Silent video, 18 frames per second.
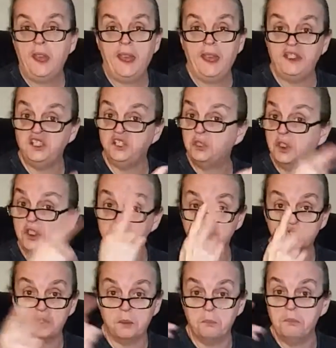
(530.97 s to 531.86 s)
and you
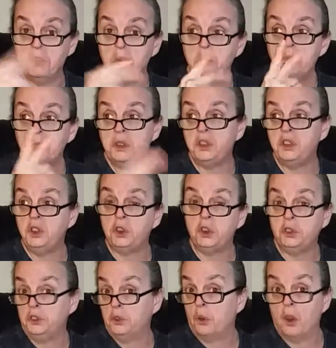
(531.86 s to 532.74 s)
can trim them and you
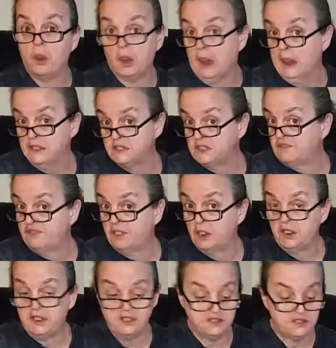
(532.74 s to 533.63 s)
can do all kinds of
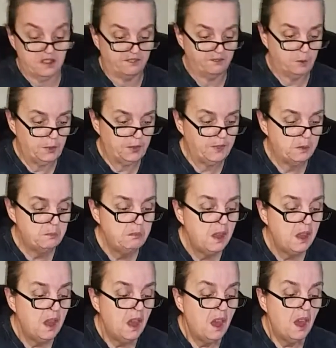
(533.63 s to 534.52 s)
funky stuff with them.